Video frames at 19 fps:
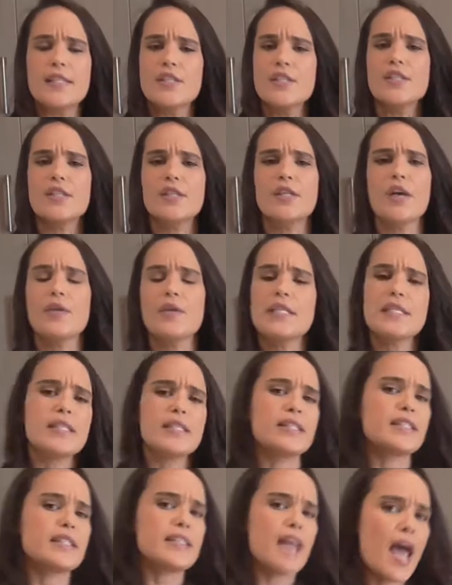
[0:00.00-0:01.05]
It doesn't go into
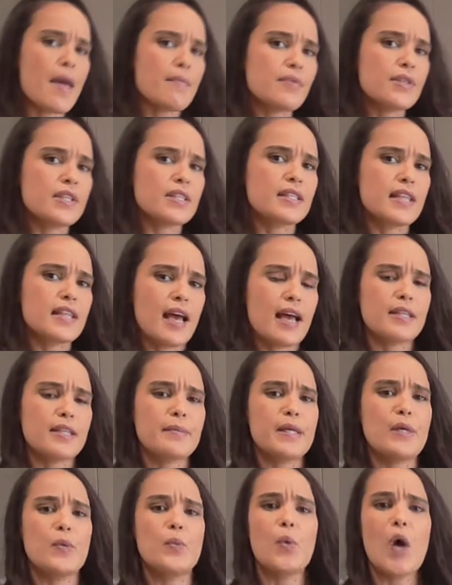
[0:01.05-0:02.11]
the depth of telling
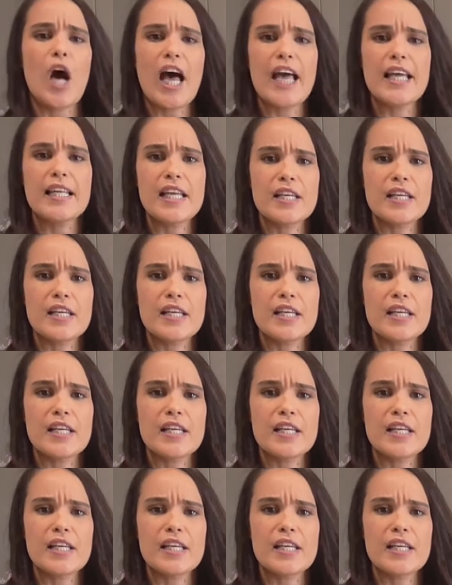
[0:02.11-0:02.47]
me why